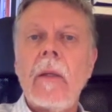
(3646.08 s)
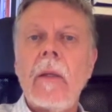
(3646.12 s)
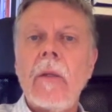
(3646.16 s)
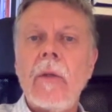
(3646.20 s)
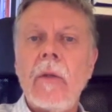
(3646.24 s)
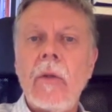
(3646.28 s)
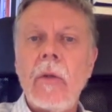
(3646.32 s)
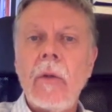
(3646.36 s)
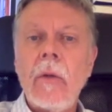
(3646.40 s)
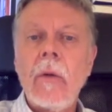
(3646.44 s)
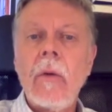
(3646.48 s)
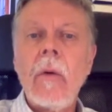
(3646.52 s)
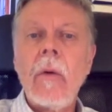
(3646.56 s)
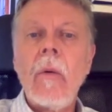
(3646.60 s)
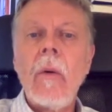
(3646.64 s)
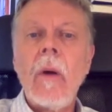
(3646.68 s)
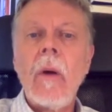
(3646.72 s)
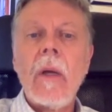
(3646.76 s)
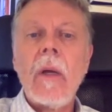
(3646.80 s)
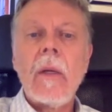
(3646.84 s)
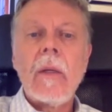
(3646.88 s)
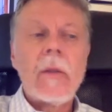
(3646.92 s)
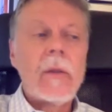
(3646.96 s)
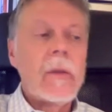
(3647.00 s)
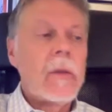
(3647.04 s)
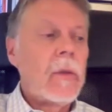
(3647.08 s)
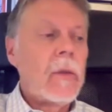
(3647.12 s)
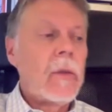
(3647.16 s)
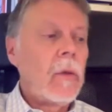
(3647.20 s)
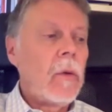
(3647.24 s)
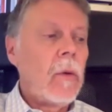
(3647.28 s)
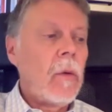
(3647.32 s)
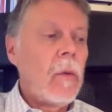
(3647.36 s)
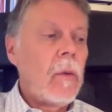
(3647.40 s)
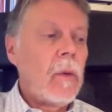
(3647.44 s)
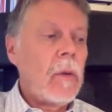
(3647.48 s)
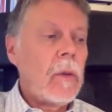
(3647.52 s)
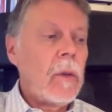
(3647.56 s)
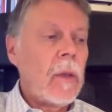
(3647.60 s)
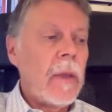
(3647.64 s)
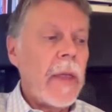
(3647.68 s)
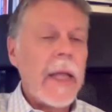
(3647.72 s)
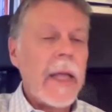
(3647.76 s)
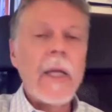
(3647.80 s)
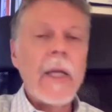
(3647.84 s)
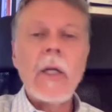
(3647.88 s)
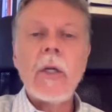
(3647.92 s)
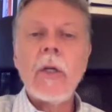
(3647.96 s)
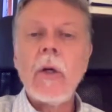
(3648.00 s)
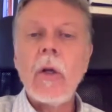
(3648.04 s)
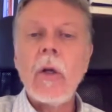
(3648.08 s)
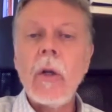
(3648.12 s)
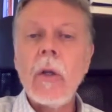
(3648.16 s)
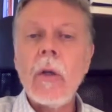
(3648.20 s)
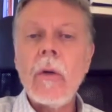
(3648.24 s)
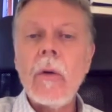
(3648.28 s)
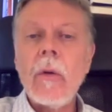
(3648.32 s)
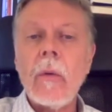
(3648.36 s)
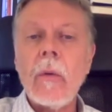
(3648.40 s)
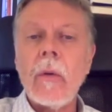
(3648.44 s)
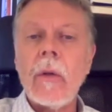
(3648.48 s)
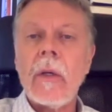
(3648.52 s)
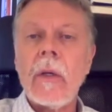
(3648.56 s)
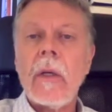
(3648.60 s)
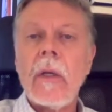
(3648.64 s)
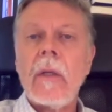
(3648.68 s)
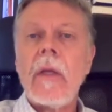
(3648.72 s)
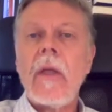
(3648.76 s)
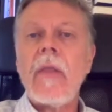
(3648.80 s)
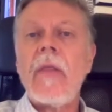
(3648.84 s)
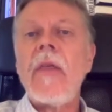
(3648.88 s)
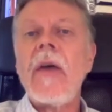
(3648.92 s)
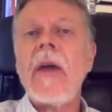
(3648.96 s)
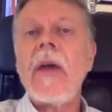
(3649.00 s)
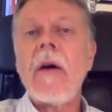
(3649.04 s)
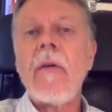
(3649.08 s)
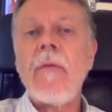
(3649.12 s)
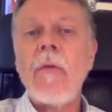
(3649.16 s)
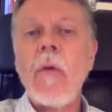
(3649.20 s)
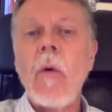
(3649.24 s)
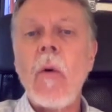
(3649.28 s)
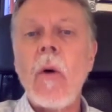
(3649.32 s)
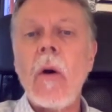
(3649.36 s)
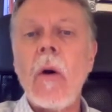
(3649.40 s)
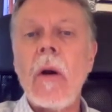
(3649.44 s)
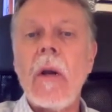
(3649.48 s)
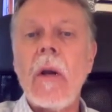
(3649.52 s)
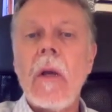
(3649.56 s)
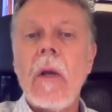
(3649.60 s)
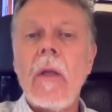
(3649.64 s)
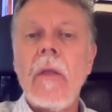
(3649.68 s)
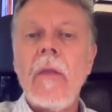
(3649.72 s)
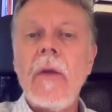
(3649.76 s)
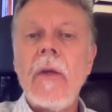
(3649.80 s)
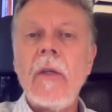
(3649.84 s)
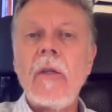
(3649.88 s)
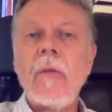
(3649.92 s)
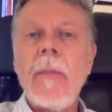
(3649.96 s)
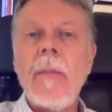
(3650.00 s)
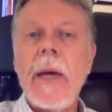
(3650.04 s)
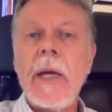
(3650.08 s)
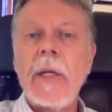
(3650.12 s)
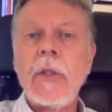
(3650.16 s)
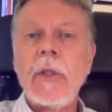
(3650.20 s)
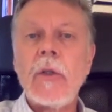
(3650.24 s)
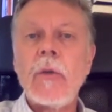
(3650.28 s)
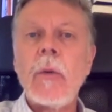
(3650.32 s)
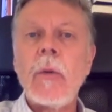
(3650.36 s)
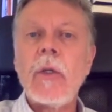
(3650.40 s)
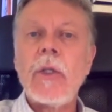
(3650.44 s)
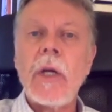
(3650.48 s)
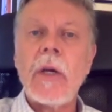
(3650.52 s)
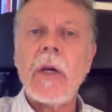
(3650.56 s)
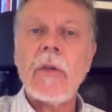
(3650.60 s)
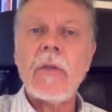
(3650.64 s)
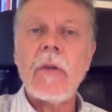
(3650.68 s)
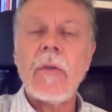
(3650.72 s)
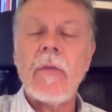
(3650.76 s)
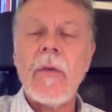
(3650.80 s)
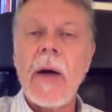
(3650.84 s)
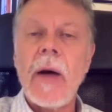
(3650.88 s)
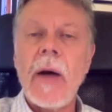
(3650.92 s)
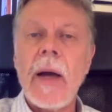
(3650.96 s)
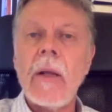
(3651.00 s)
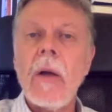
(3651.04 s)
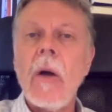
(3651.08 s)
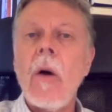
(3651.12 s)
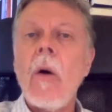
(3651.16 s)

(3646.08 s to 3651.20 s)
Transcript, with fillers: to then conclude that therefore these measures were justified.